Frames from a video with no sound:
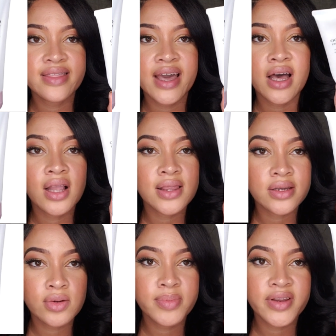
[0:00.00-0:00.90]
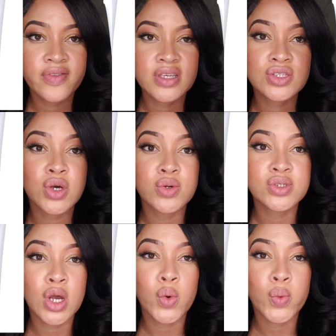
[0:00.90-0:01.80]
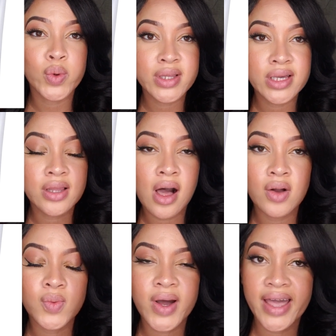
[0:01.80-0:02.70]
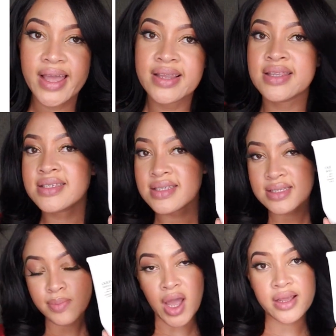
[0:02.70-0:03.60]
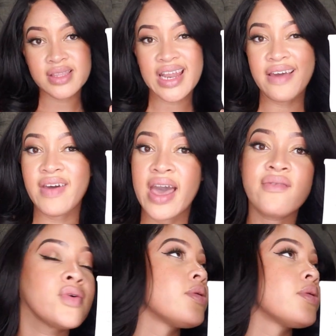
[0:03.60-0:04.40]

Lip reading: that a little bit of this goes a really long way. This is a product that I've had for